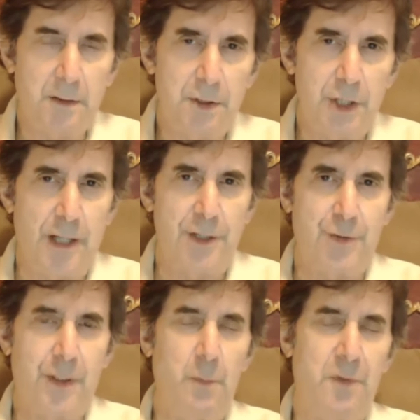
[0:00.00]
John
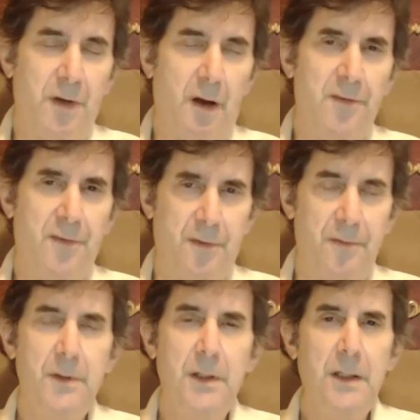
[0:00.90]
Treen was
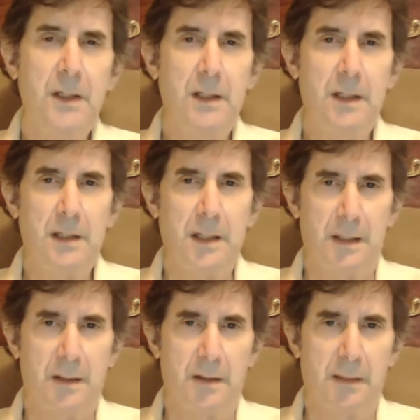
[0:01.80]
also
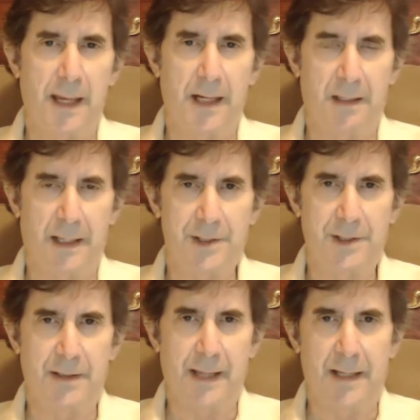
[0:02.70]
in that
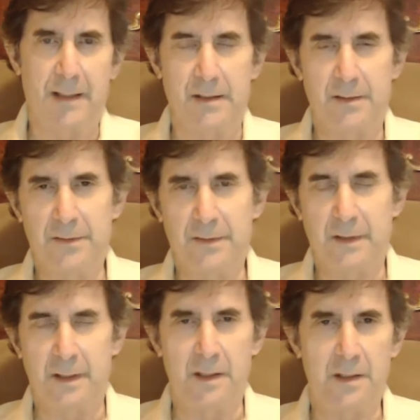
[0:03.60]
election. That is
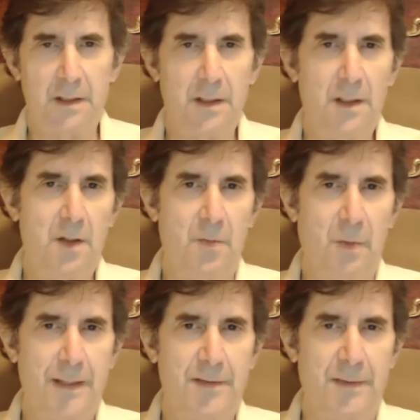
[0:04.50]
the
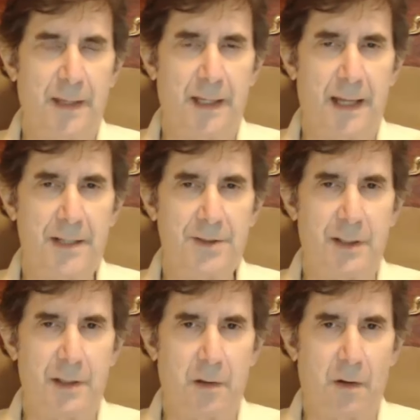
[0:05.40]
race that
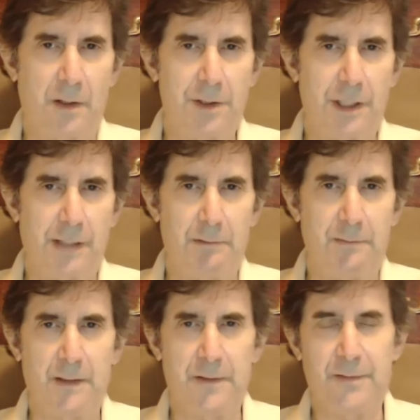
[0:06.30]
actually launched
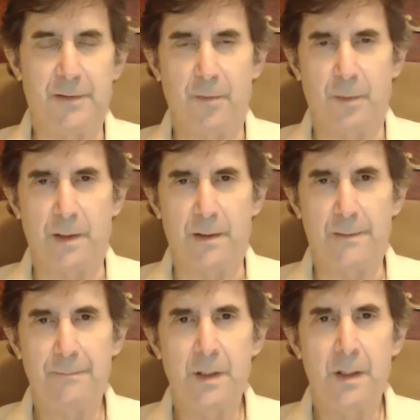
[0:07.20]
David Vitter's
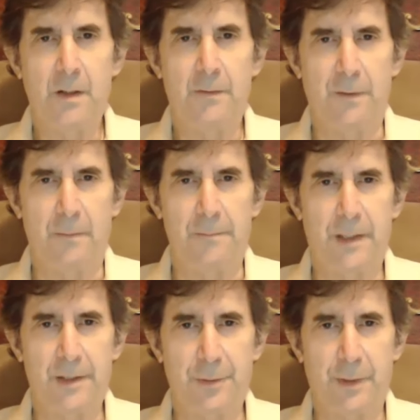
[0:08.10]
career from
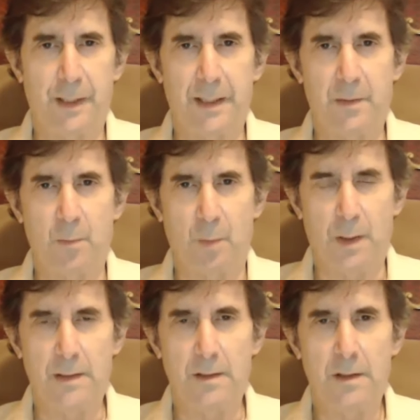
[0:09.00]
District
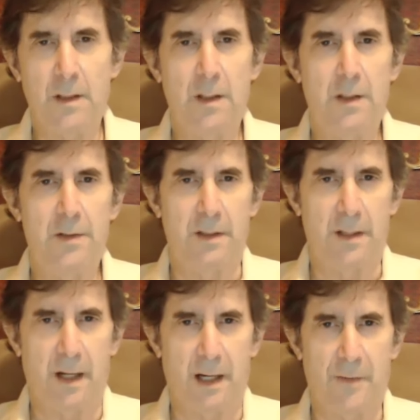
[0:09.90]
81 to
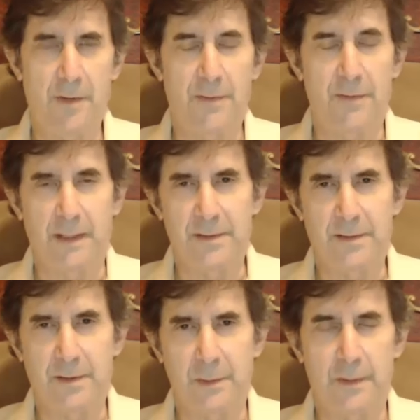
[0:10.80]
Congress and then
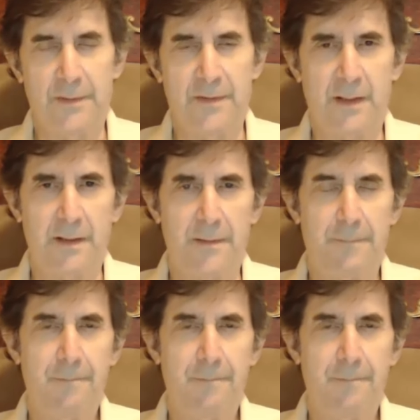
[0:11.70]
to the U.S. Senate.